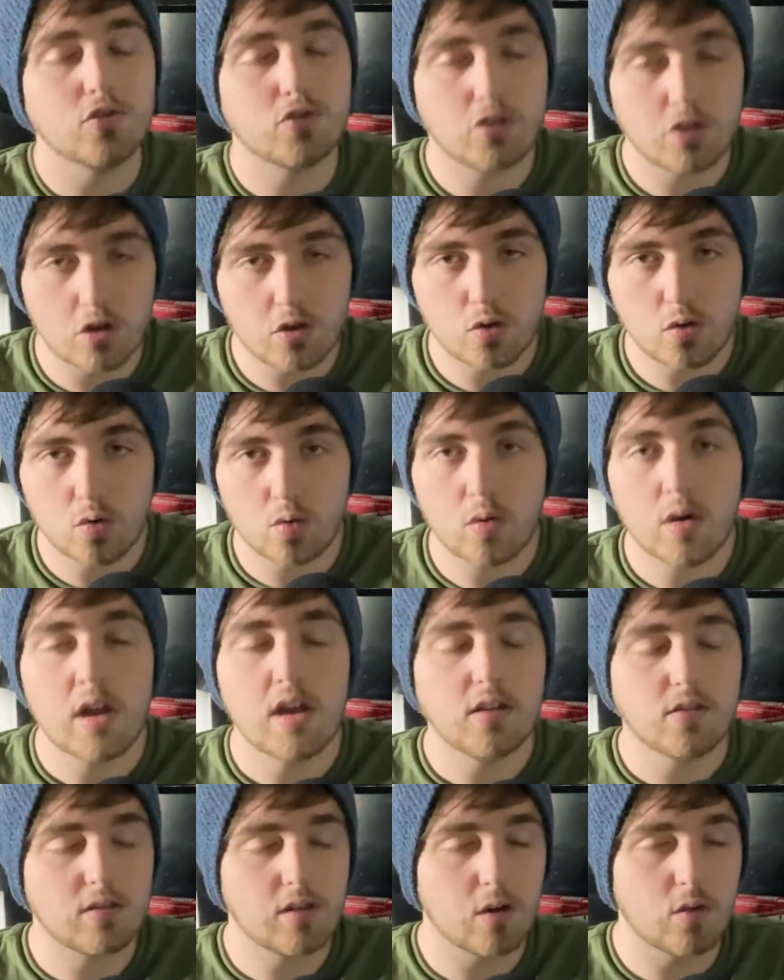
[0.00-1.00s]
to
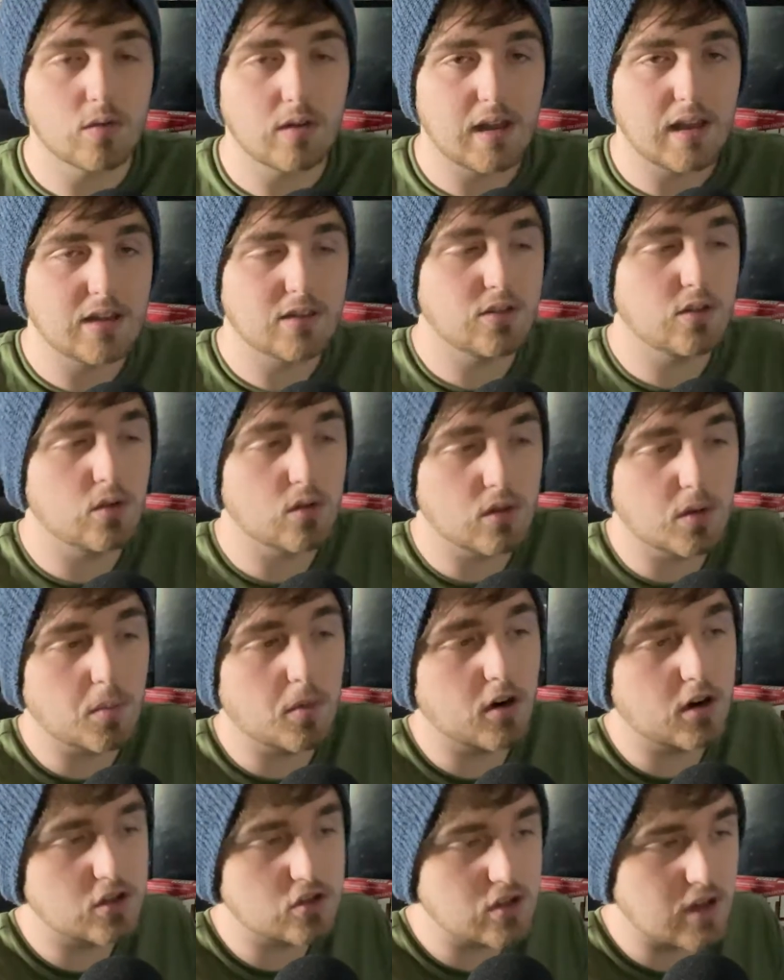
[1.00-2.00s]
donate to
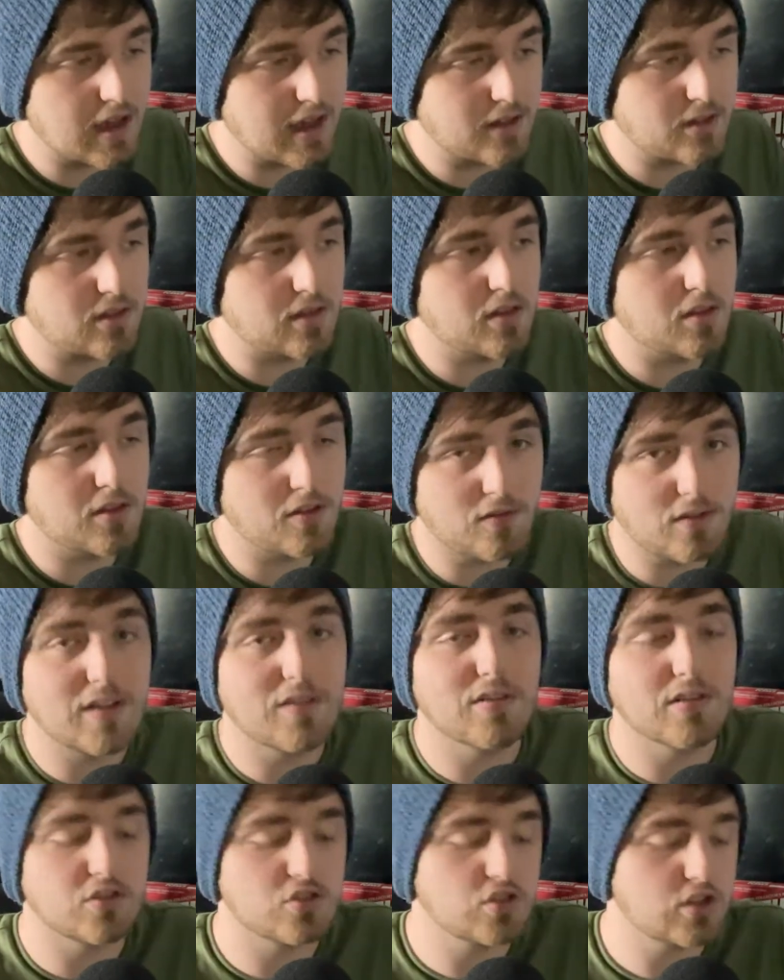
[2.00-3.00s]
Lamar Jackson's
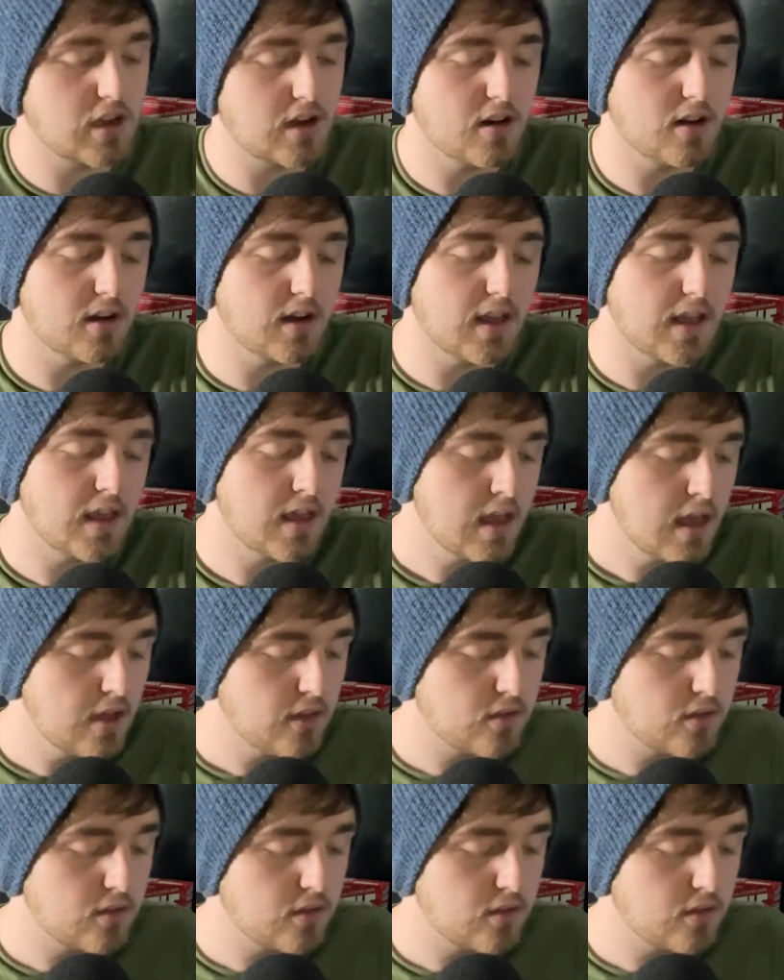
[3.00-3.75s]
favorite charity.